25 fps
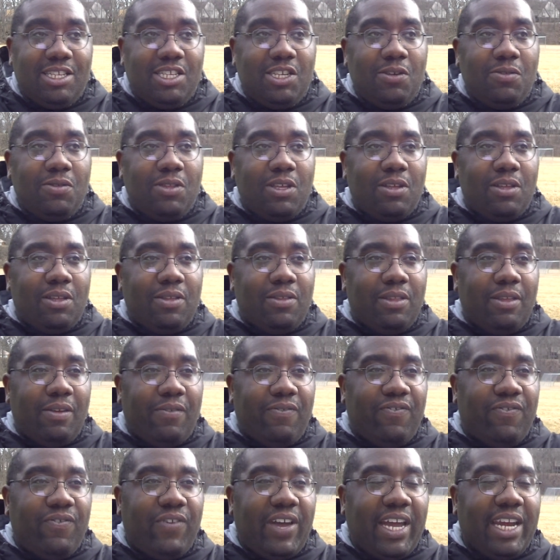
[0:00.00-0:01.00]
until the the
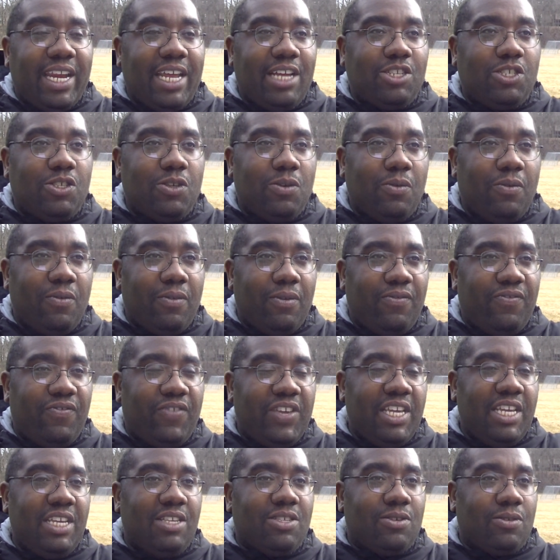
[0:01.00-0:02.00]
financial
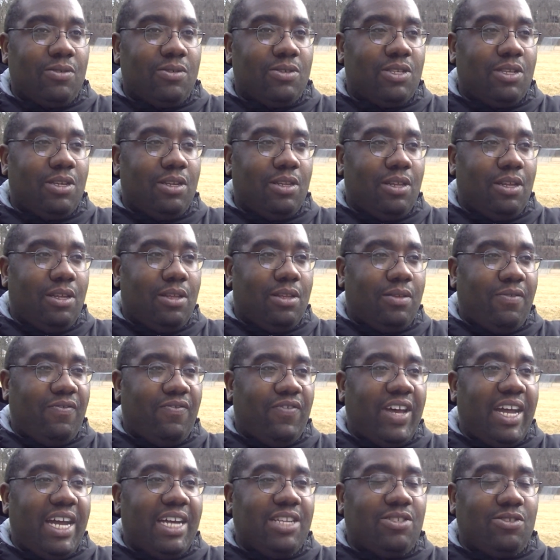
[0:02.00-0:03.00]
fees or the
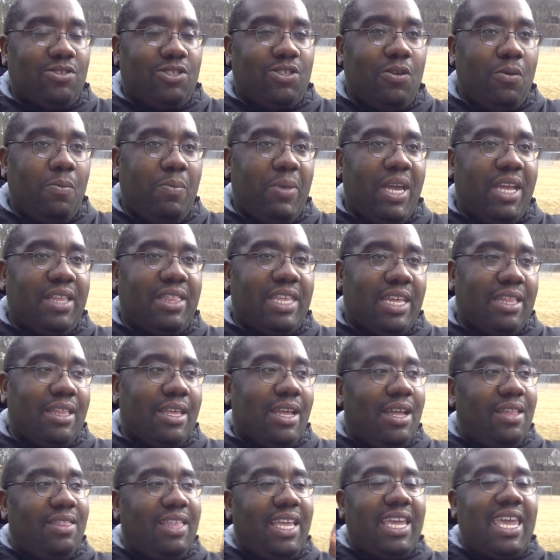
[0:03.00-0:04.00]
fines are so big that
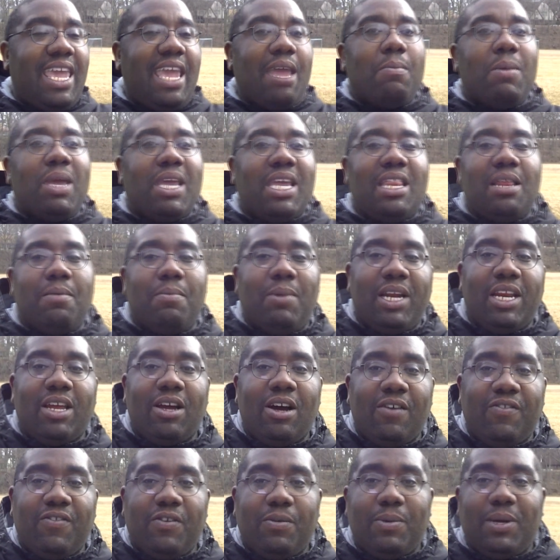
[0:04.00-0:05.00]
they can't make any money
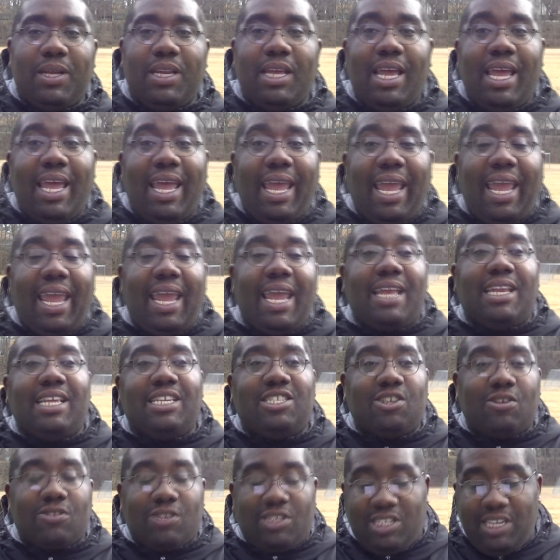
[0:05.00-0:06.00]
off of it, and
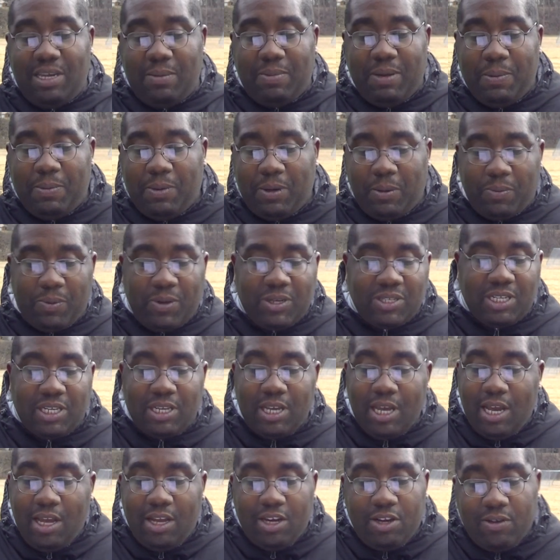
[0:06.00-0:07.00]
they start to send people to
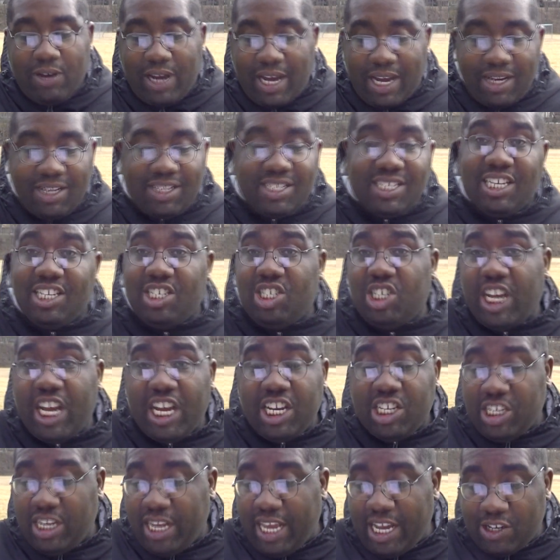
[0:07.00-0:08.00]
prison, you're not going to see a
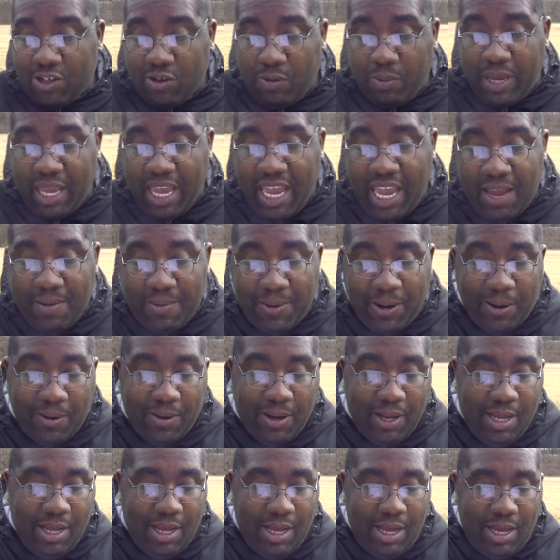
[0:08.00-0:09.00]
change in actual behavior.
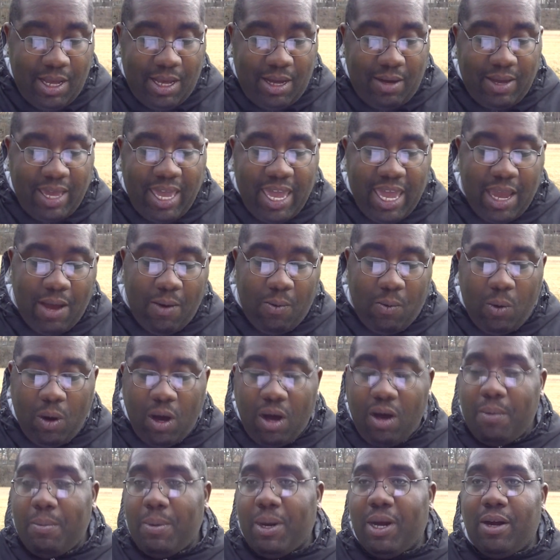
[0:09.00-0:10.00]
Okay,
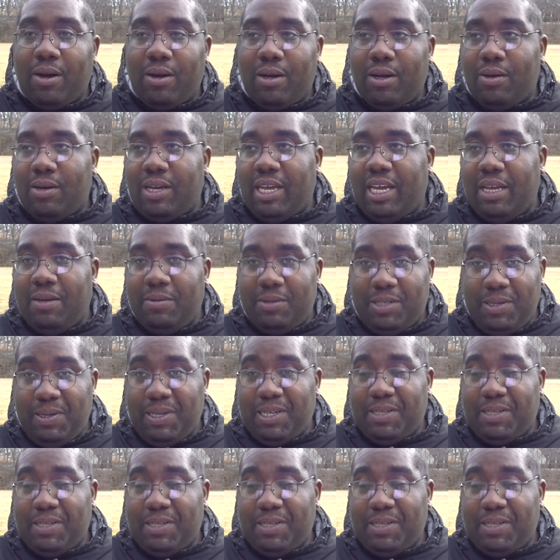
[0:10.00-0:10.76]
Walmart. Okay,